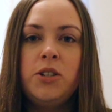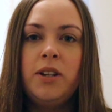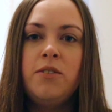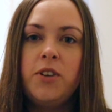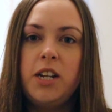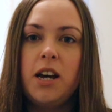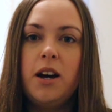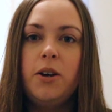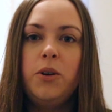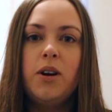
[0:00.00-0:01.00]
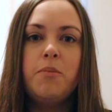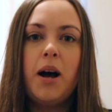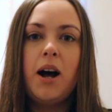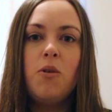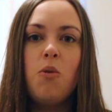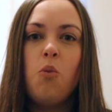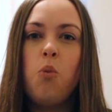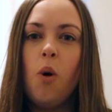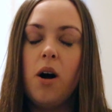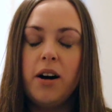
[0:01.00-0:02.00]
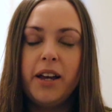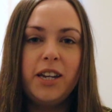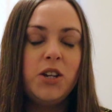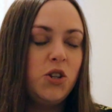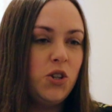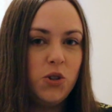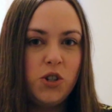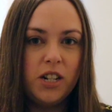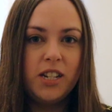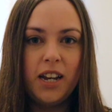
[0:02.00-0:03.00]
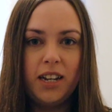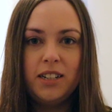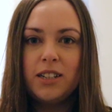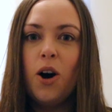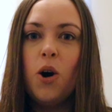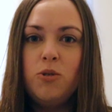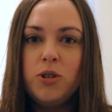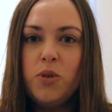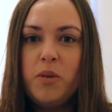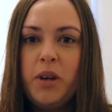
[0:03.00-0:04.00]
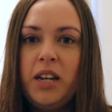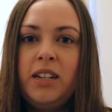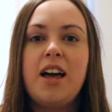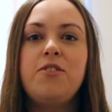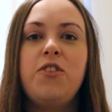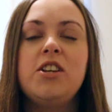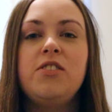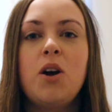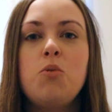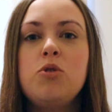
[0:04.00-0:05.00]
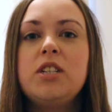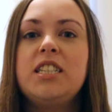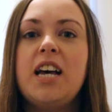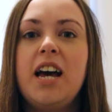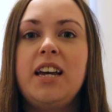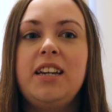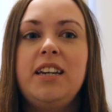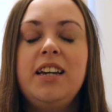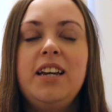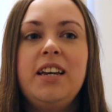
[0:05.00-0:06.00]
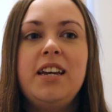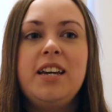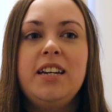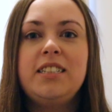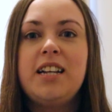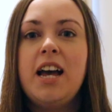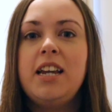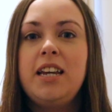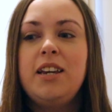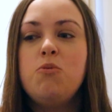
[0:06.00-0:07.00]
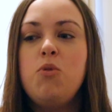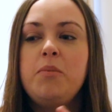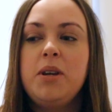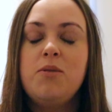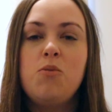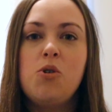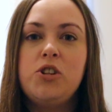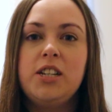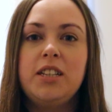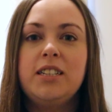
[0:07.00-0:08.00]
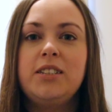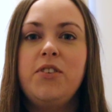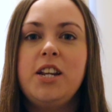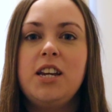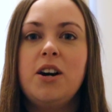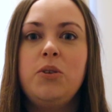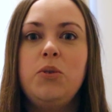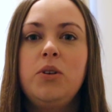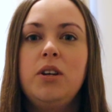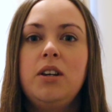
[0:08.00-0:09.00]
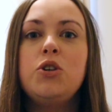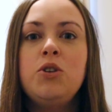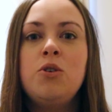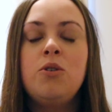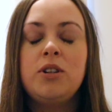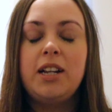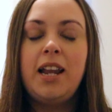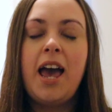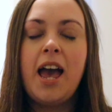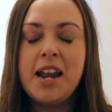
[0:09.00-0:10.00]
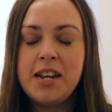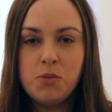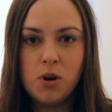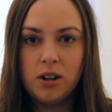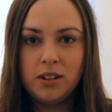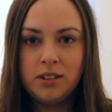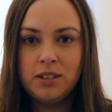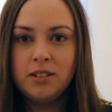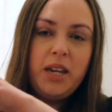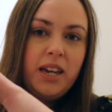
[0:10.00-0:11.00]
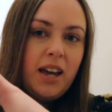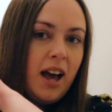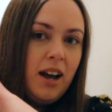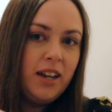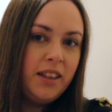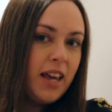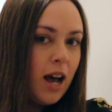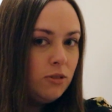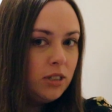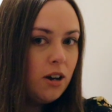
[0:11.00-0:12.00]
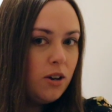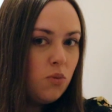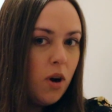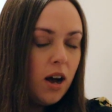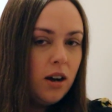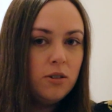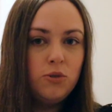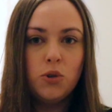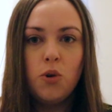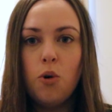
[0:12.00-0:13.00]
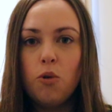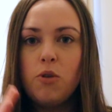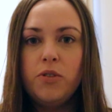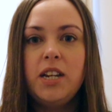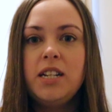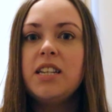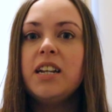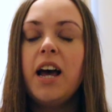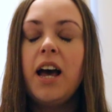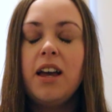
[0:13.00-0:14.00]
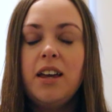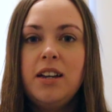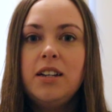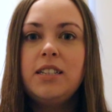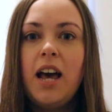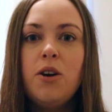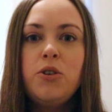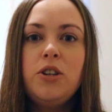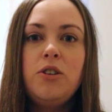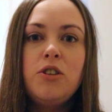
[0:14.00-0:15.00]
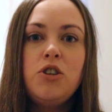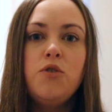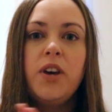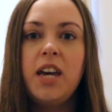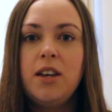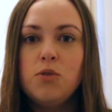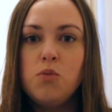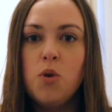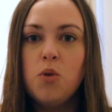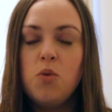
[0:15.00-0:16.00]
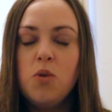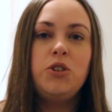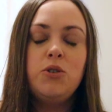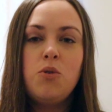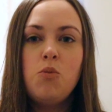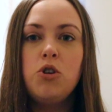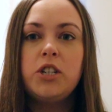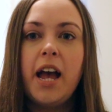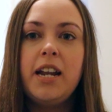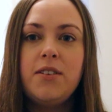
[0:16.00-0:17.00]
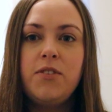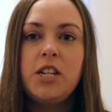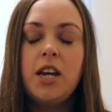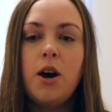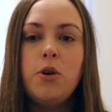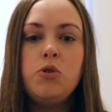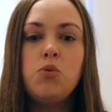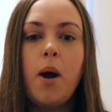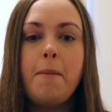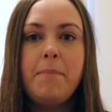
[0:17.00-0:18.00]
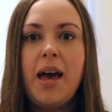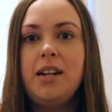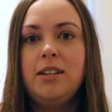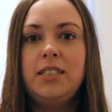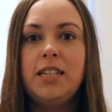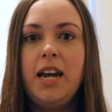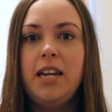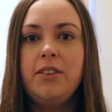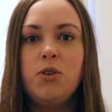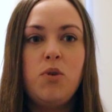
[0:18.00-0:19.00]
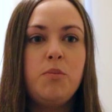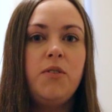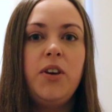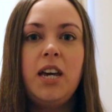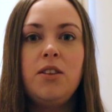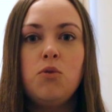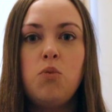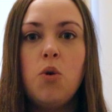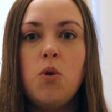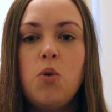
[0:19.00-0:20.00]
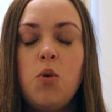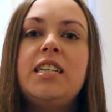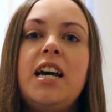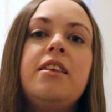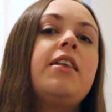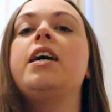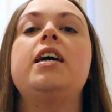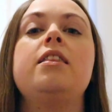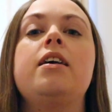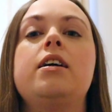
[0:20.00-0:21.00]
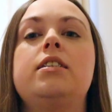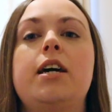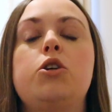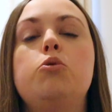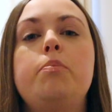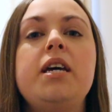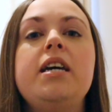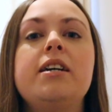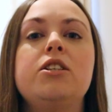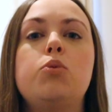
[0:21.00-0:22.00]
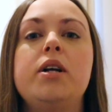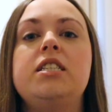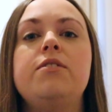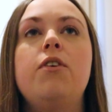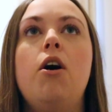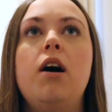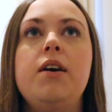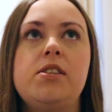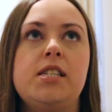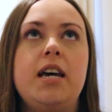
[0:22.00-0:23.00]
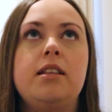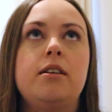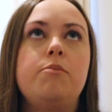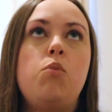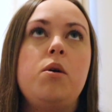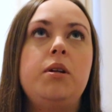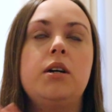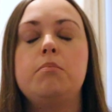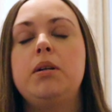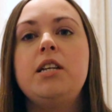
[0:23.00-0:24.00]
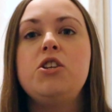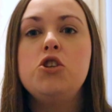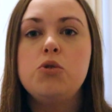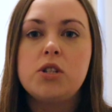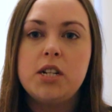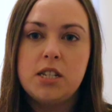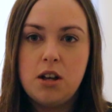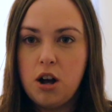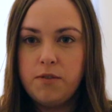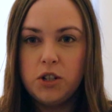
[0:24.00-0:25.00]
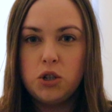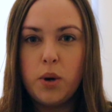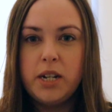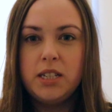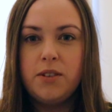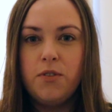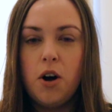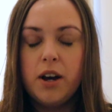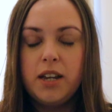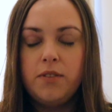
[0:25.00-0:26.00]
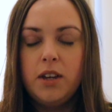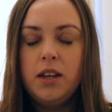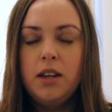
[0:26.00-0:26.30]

I'd do a little video about why you should date older women. And the first thing I want to say is to any women watching this video, do not let anyone, be it in the outside world or on the internet, tell you that you've hit the wall. Do not watch any videos where men are saying that women have hit the wall, say that they hit their sexual peak at 25, saying that women are completely useless after 25.